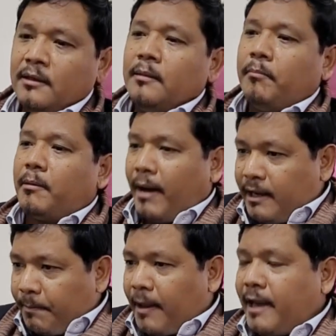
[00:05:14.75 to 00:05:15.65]
But my
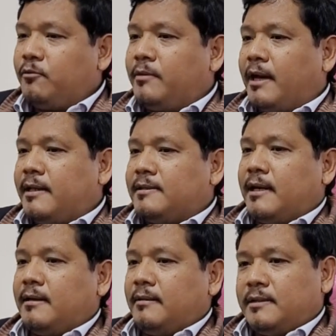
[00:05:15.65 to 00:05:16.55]
reply to that is
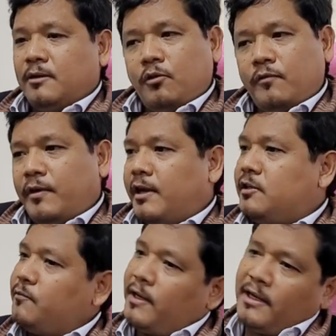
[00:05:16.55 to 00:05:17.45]
that, see,
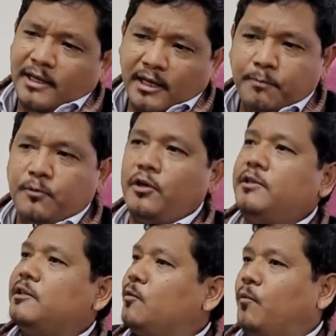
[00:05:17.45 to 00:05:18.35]
notifications, we can keep
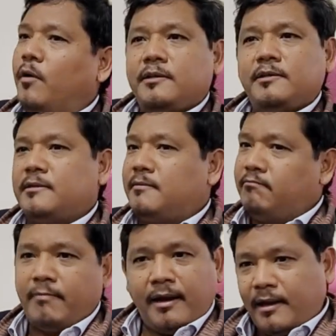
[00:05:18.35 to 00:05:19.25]
changing the words
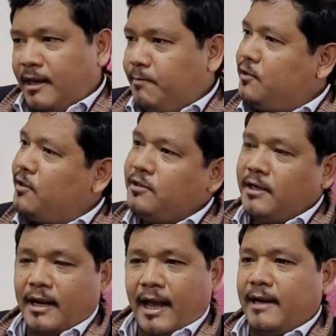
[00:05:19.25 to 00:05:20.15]
and keep changing
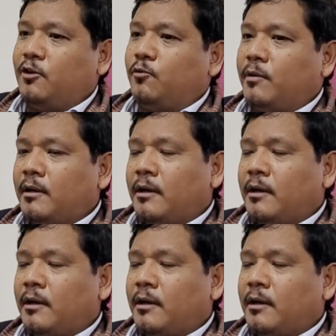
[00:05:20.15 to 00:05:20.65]
and adding to it.